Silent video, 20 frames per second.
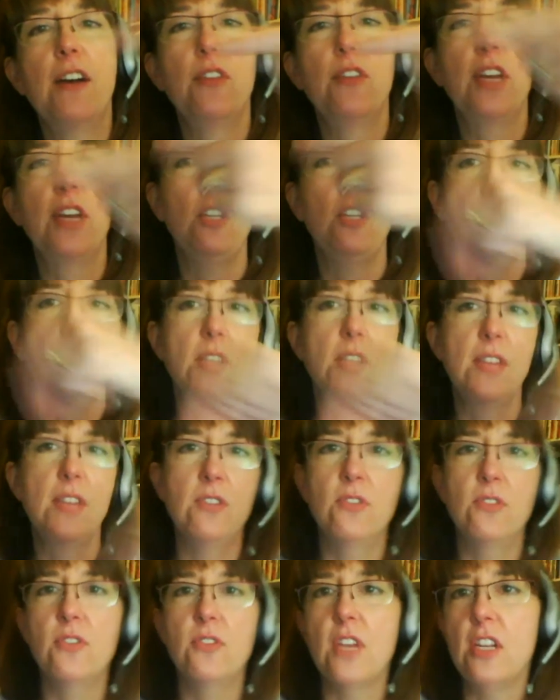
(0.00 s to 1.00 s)
that you can then
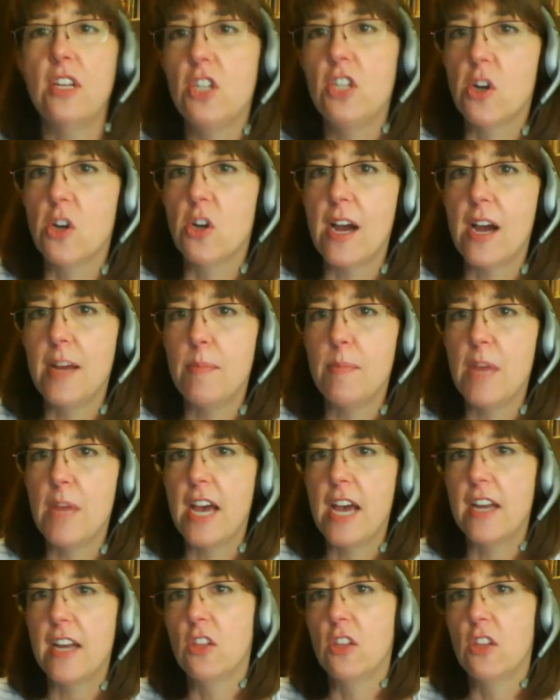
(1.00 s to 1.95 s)
send to your iPad and